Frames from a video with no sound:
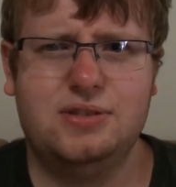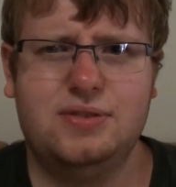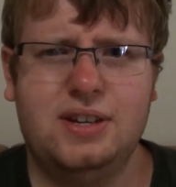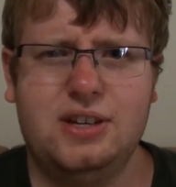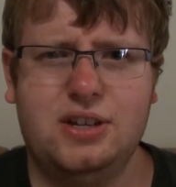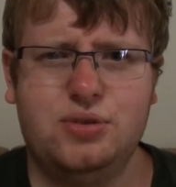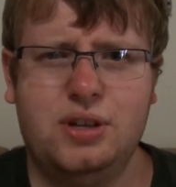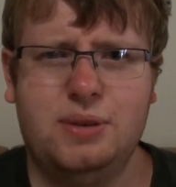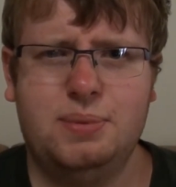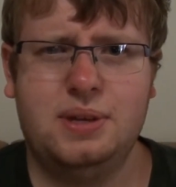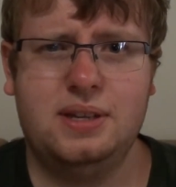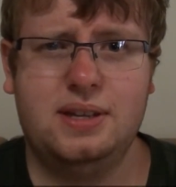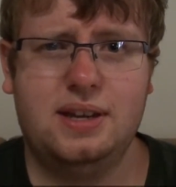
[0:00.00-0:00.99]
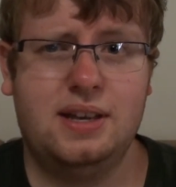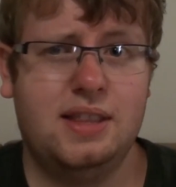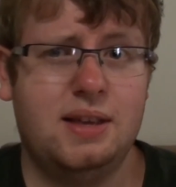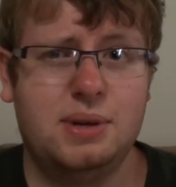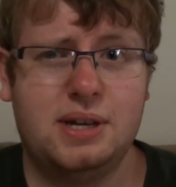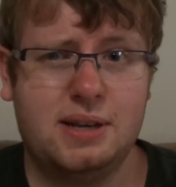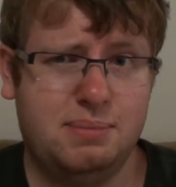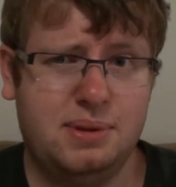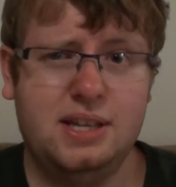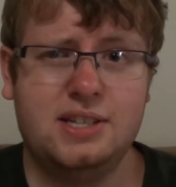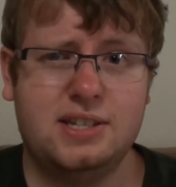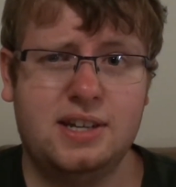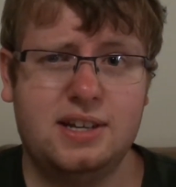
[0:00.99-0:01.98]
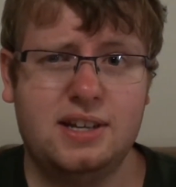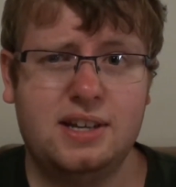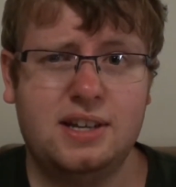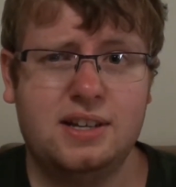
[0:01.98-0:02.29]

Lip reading: very creepy. And then when I completed it,